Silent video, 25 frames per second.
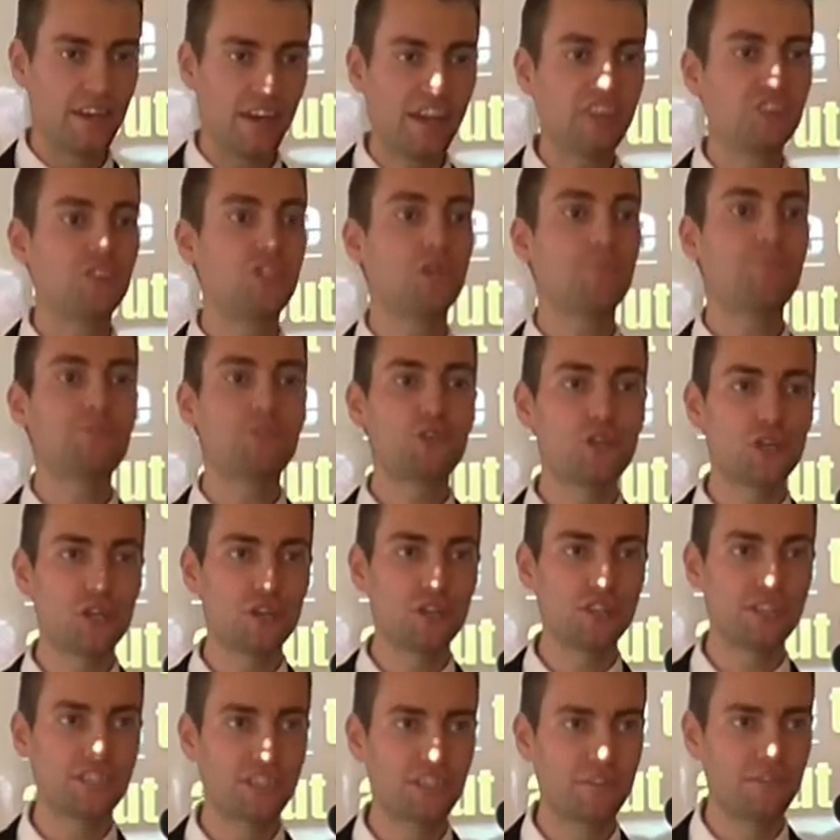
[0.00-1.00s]

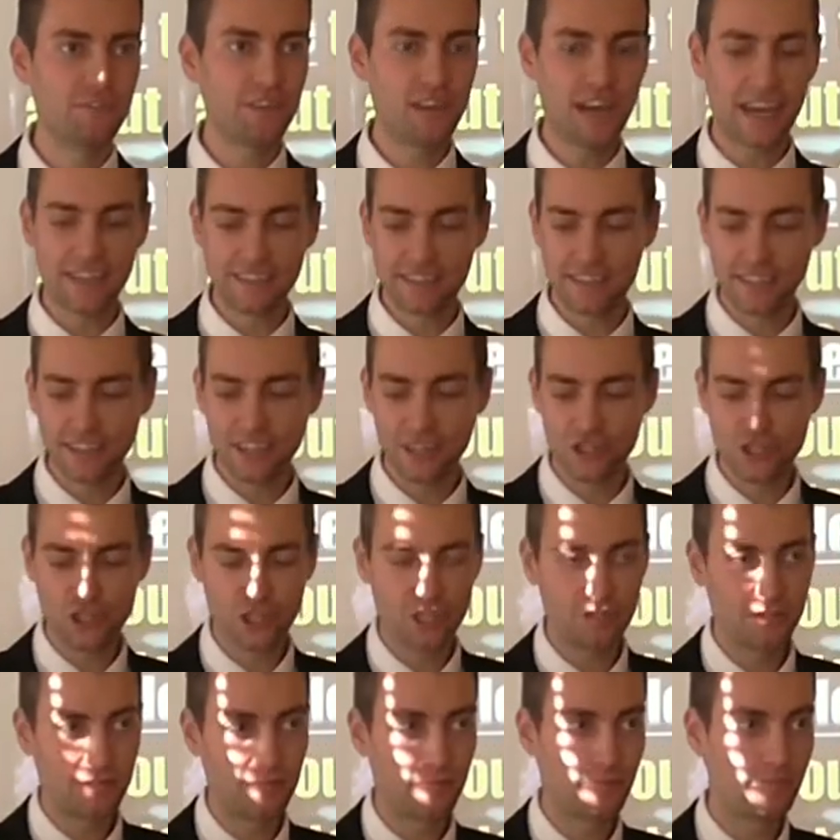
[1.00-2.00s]
Egyptian civilization?